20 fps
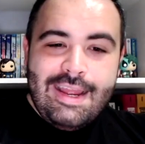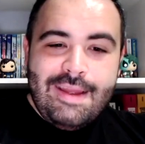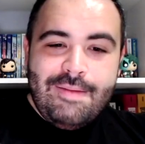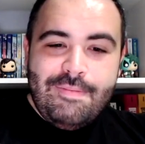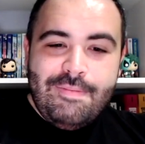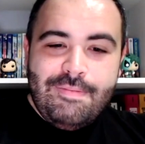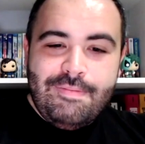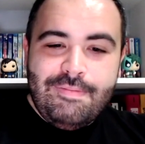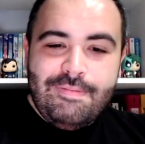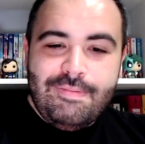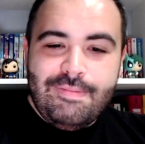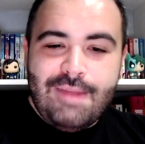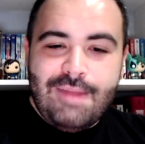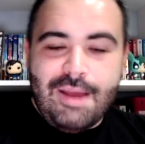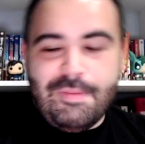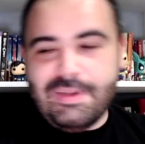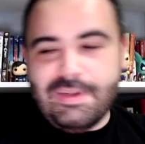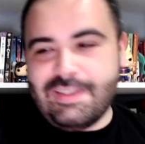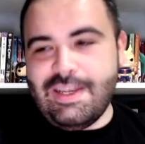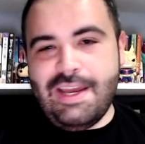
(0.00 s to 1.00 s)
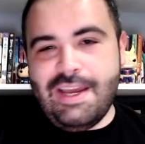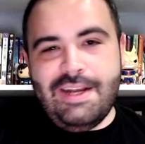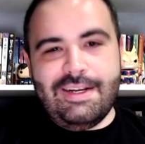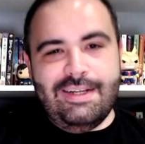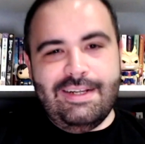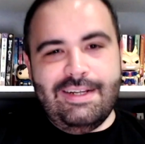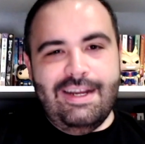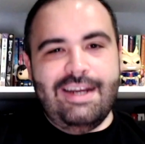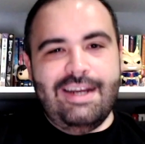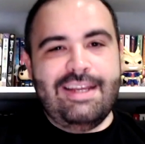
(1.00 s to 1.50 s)
am I'm
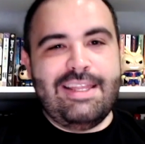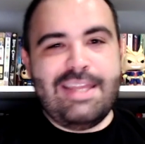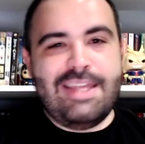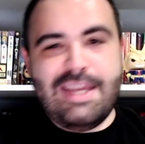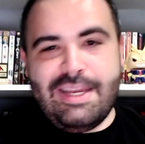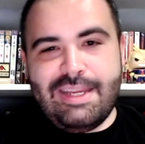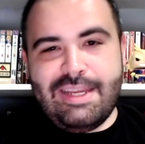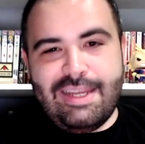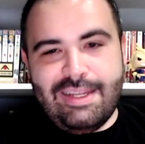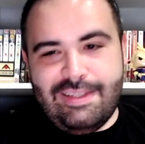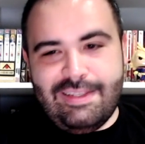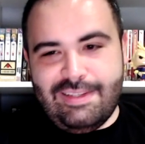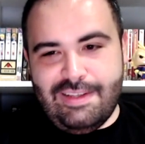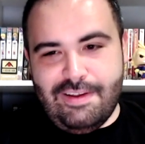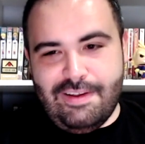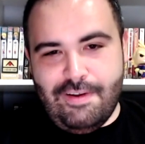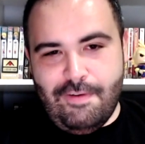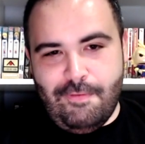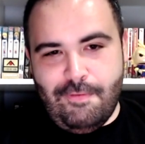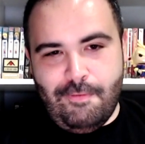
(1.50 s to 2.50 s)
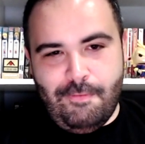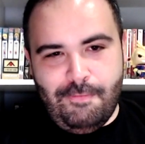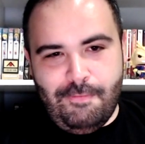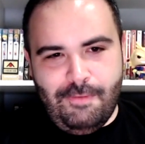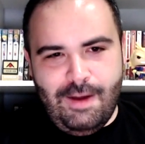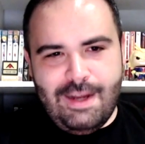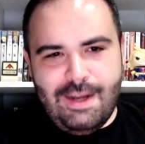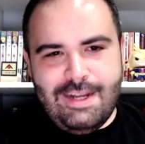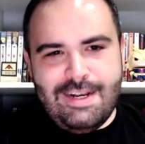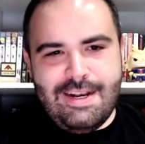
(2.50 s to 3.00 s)
excited. I think it's a
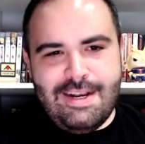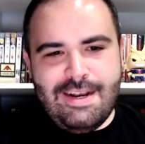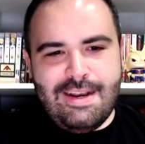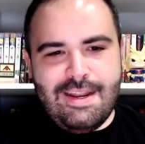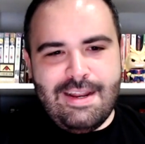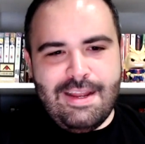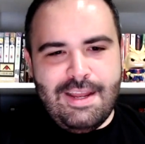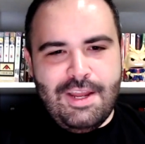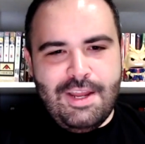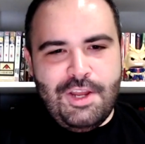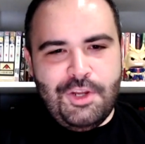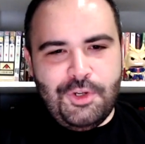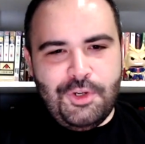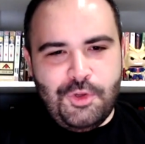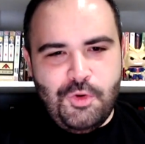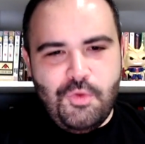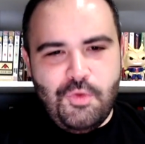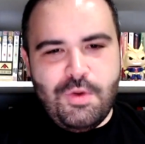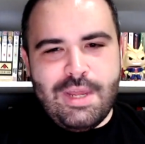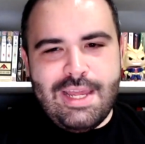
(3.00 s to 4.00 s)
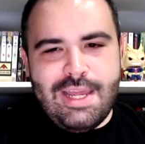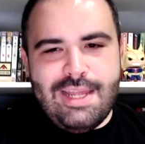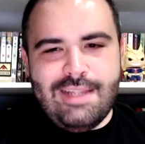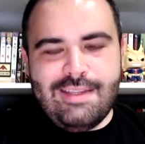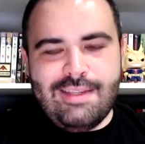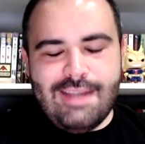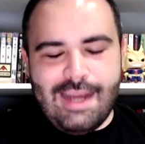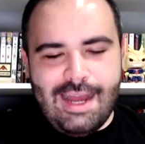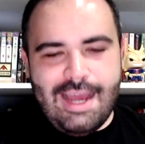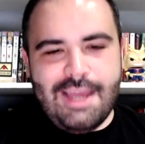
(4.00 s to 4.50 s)
fun, kooky
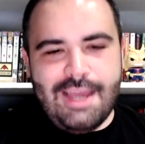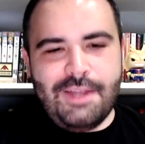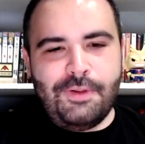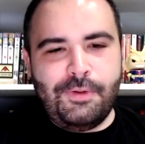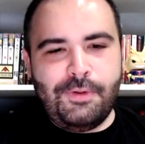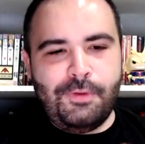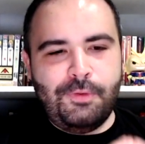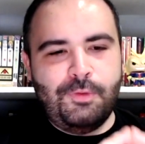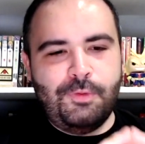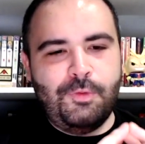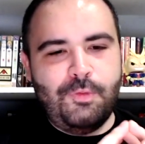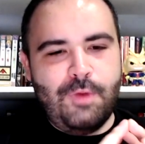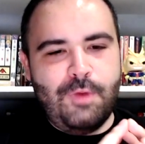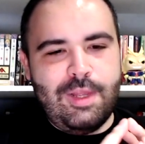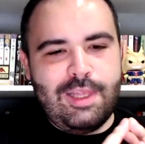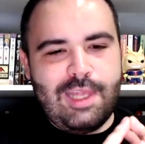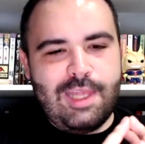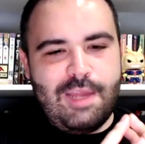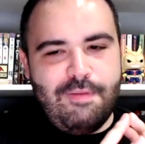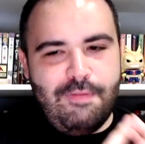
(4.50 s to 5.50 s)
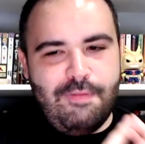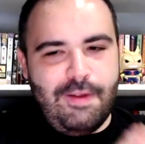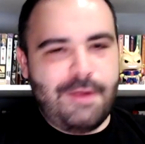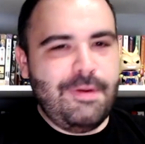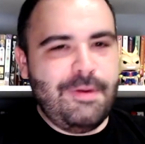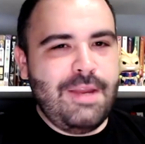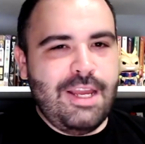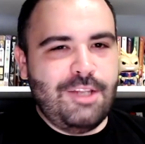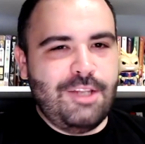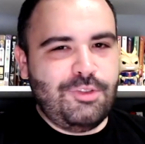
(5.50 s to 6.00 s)
title with a
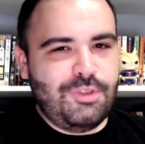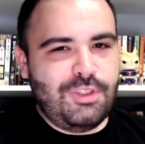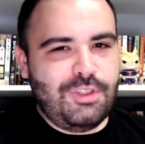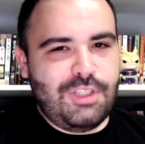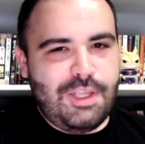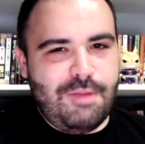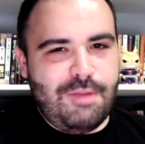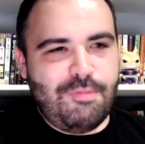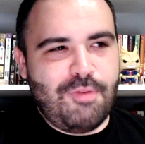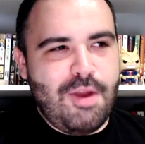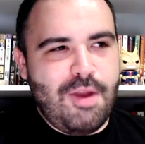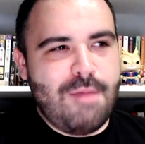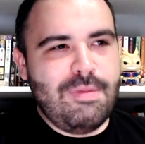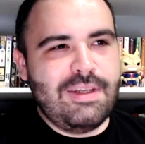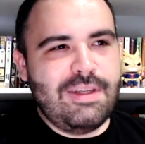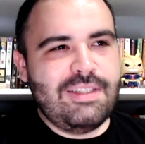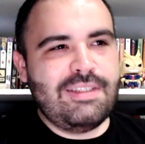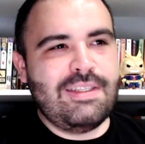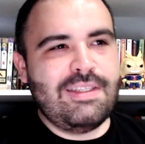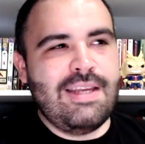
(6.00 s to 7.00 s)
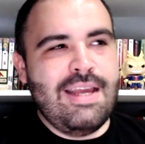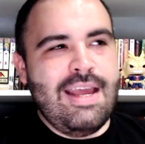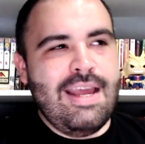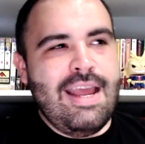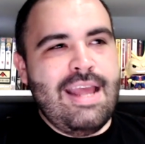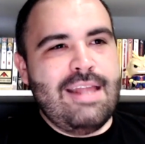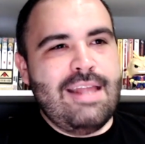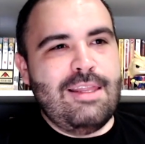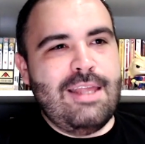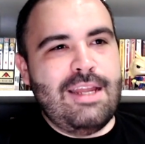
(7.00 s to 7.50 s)
very interesting premise,
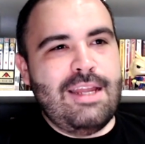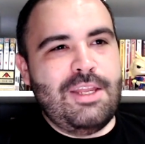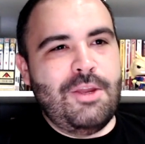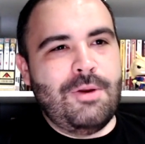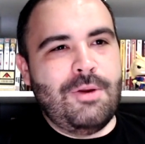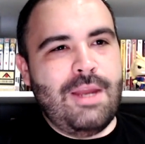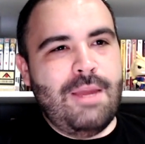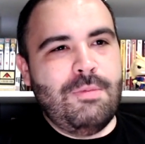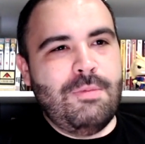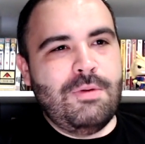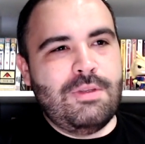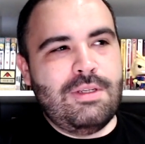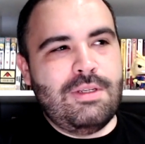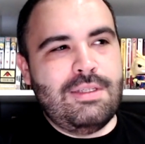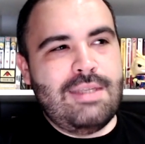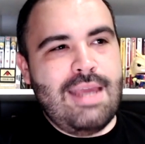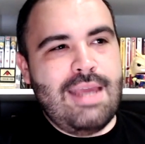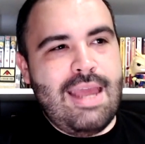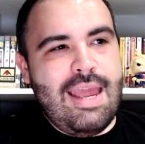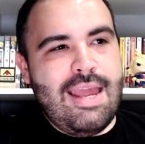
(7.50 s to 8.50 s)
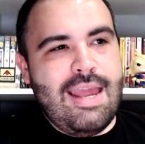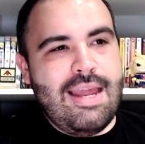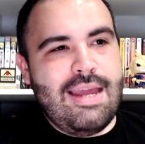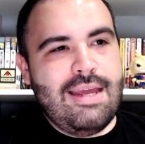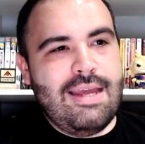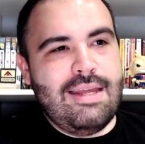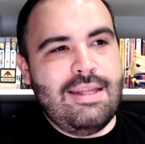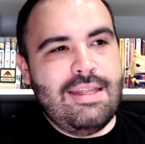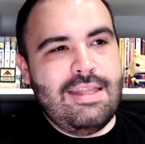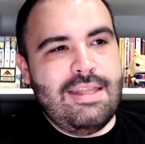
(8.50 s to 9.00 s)
that you're able to
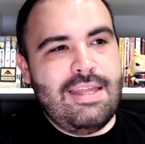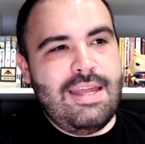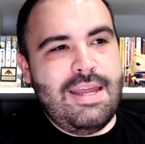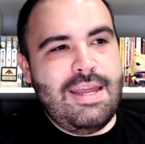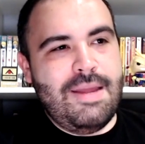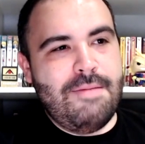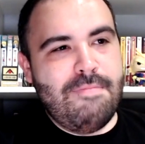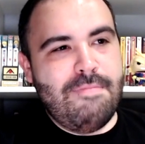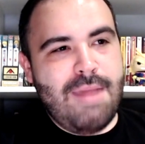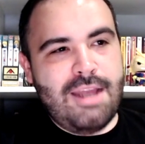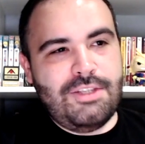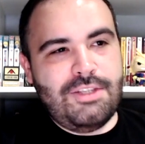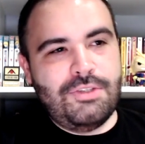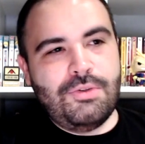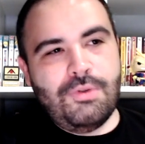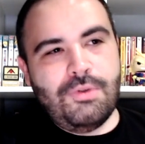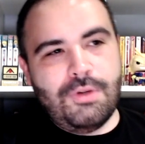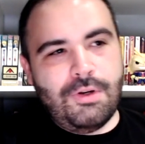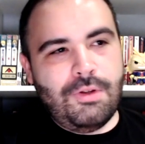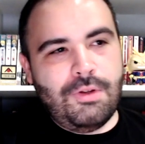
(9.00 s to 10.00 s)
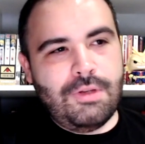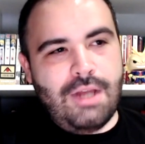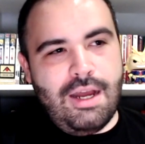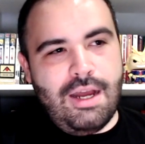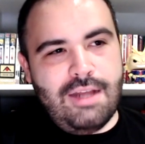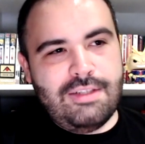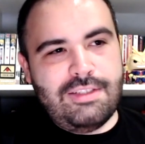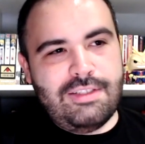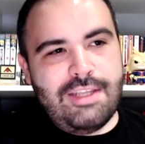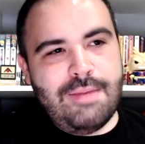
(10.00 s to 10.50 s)
take the magical girl
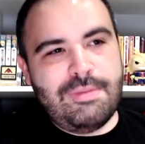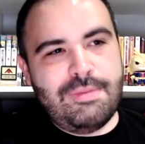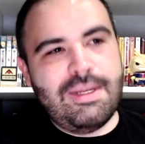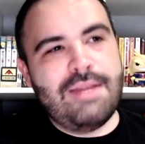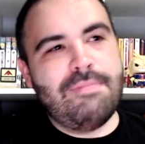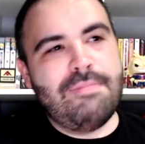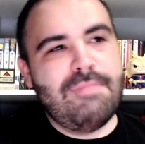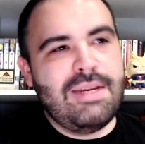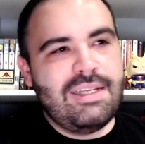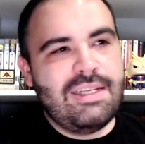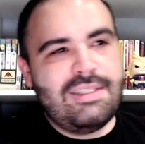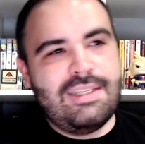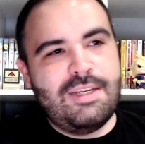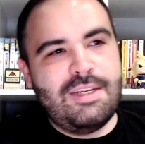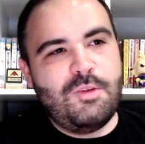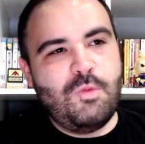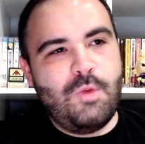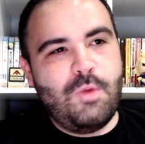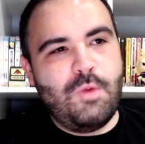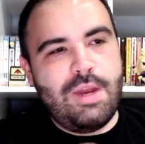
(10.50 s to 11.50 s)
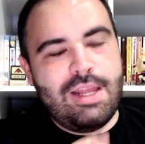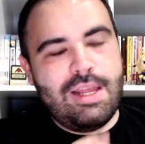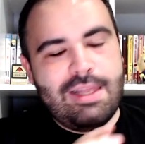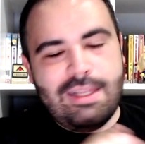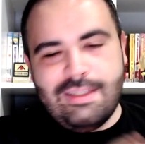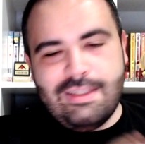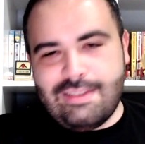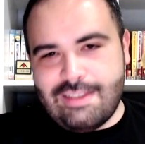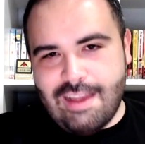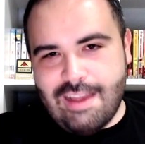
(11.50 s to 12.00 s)
concept and mix it with
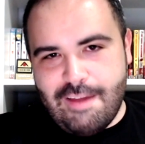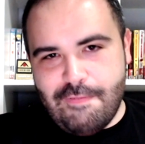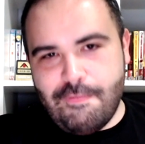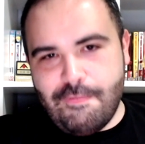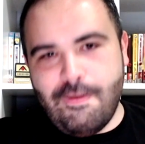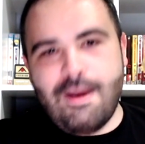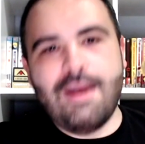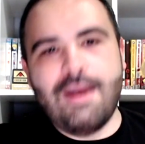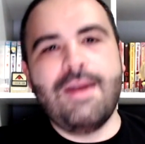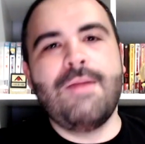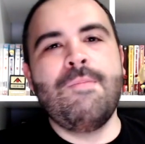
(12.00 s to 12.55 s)
sci-fi